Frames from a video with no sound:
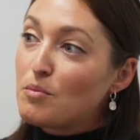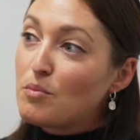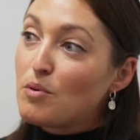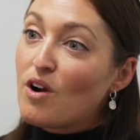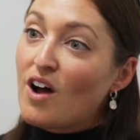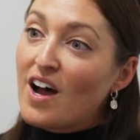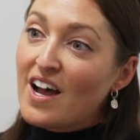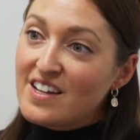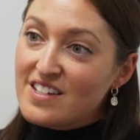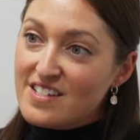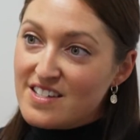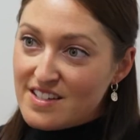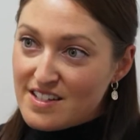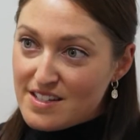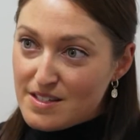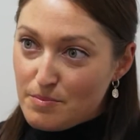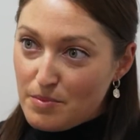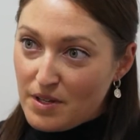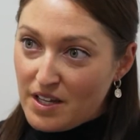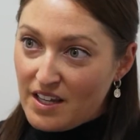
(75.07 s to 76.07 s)
Prior to
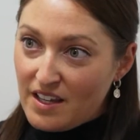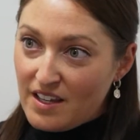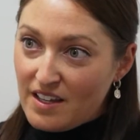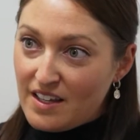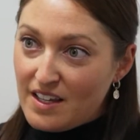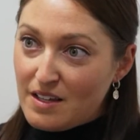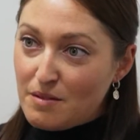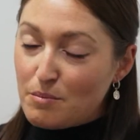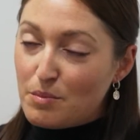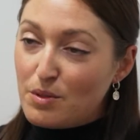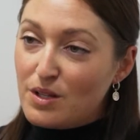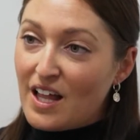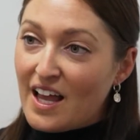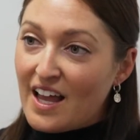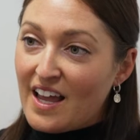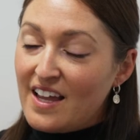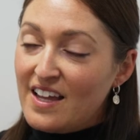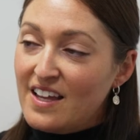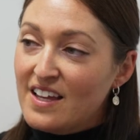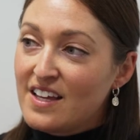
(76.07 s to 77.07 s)
this being in
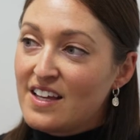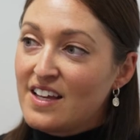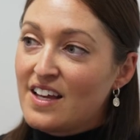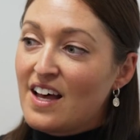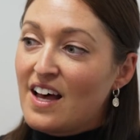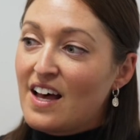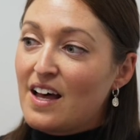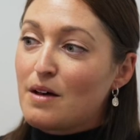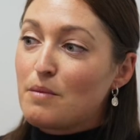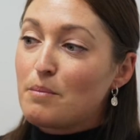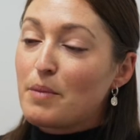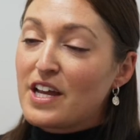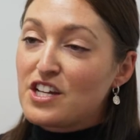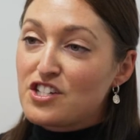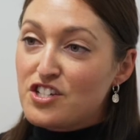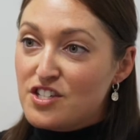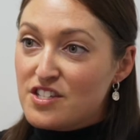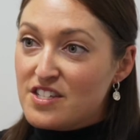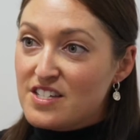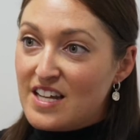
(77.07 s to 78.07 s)
play,
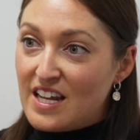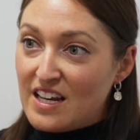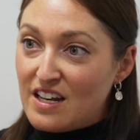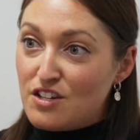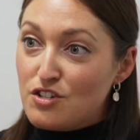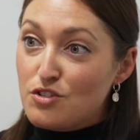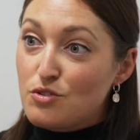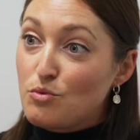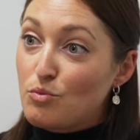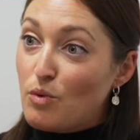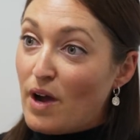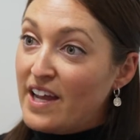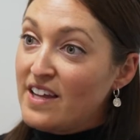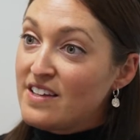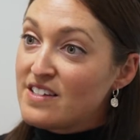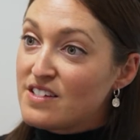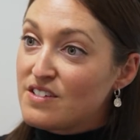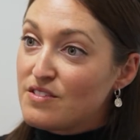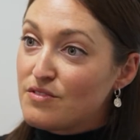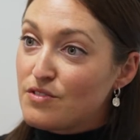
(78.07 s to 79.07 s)
patients needed to
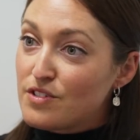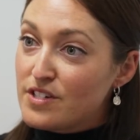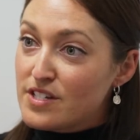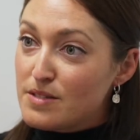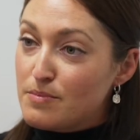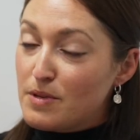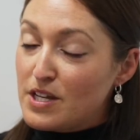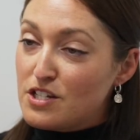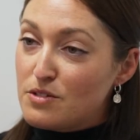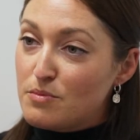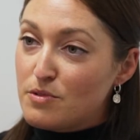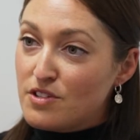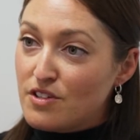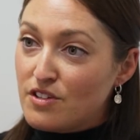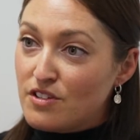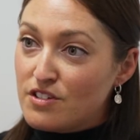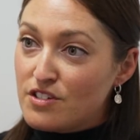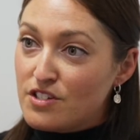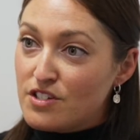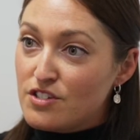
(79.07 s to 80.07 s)
wait for a speech
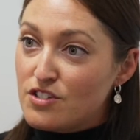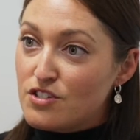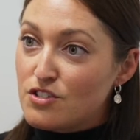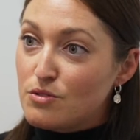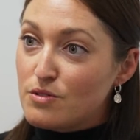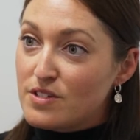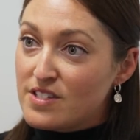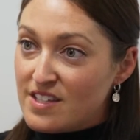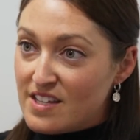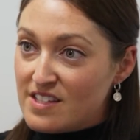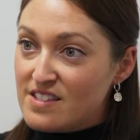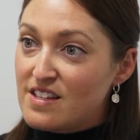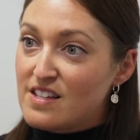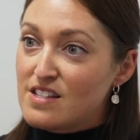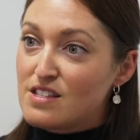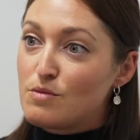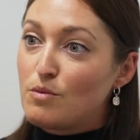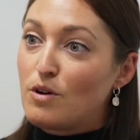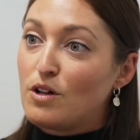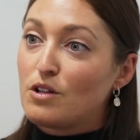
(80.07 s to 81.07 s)
pathologist to assess their
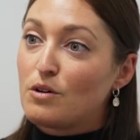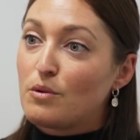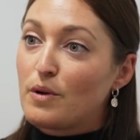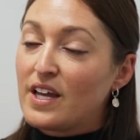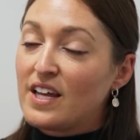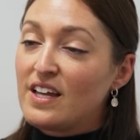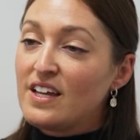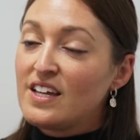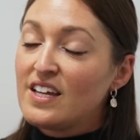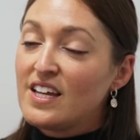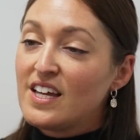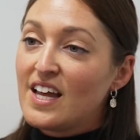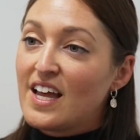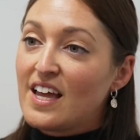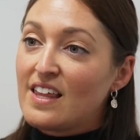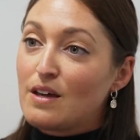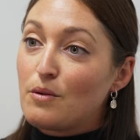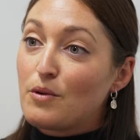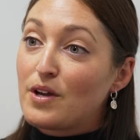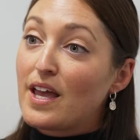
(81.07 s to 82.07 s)
swallowing,
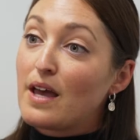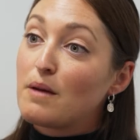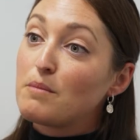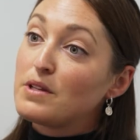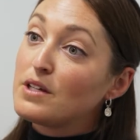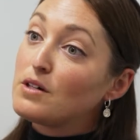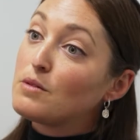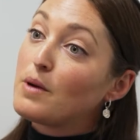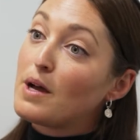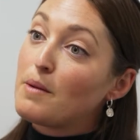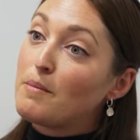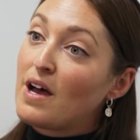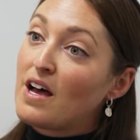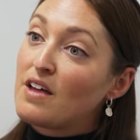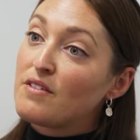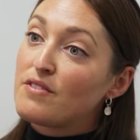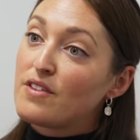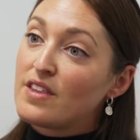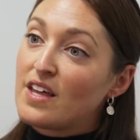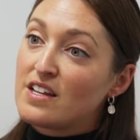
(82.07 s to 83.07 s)
and they were kept nil by
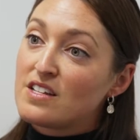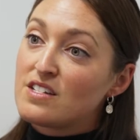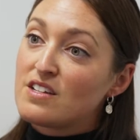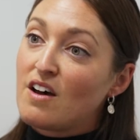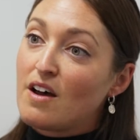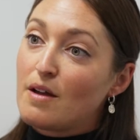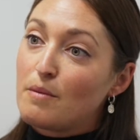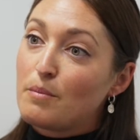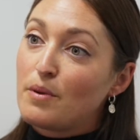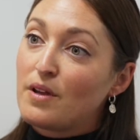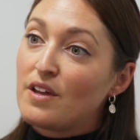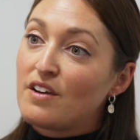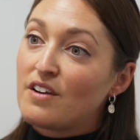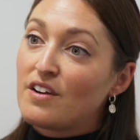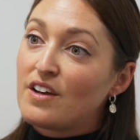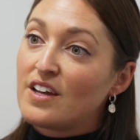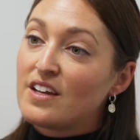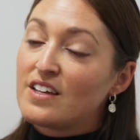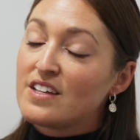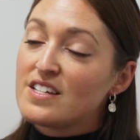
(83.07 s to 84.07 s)
mouth for that time
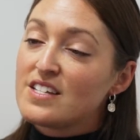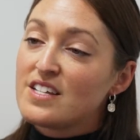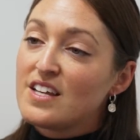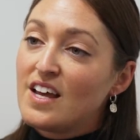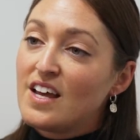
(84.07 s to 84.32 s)
period.